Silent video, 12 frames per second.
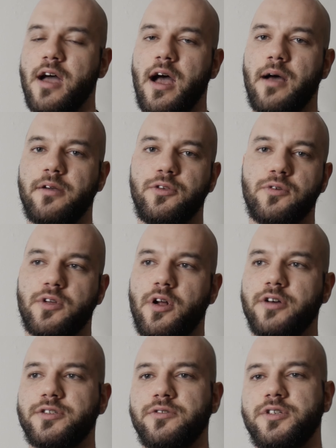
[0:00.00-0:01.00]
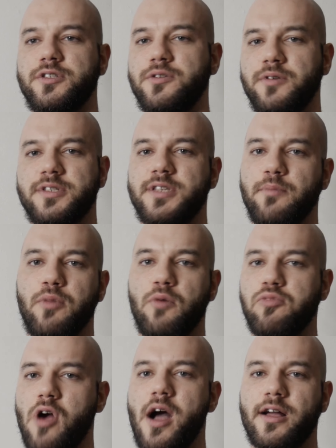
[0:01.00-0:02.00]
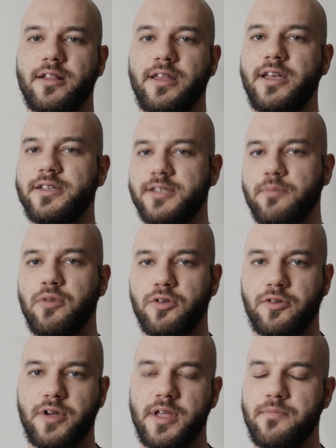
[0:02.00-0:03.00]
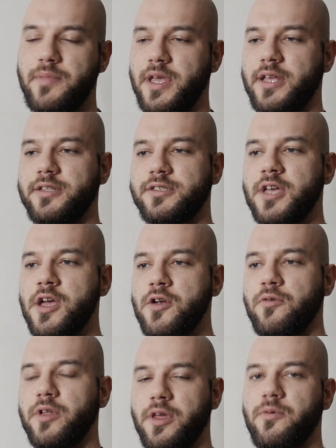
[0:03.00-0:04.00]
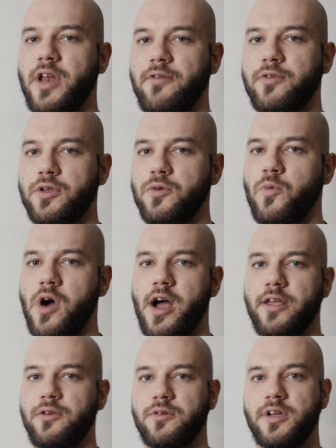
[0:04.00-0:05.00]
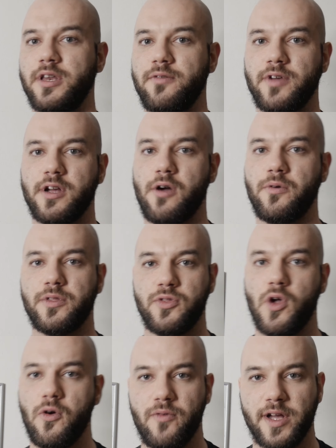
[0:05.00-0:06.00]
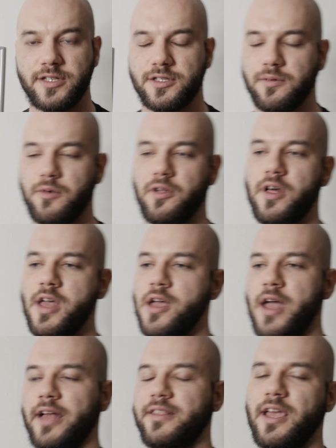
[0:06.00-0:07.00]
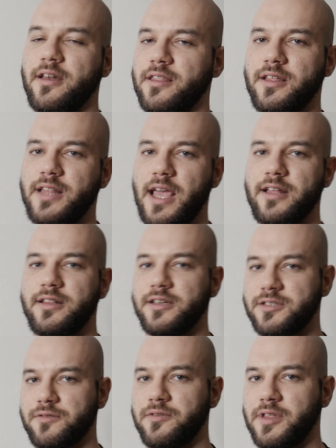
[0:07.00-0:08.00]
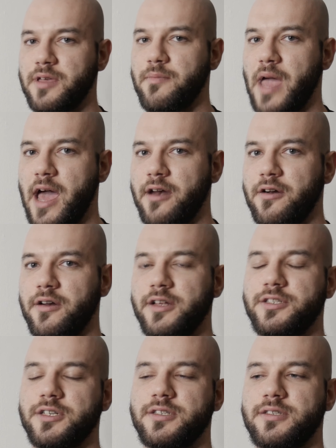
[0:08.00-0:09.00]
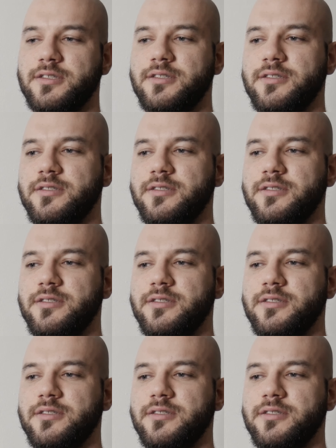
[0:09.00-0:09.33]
Uh, you could also just do a simple broccoli, a simple green beans, really whatever you want. You could even go with no vegetable. At the end of the day, it doesn't really matter. It just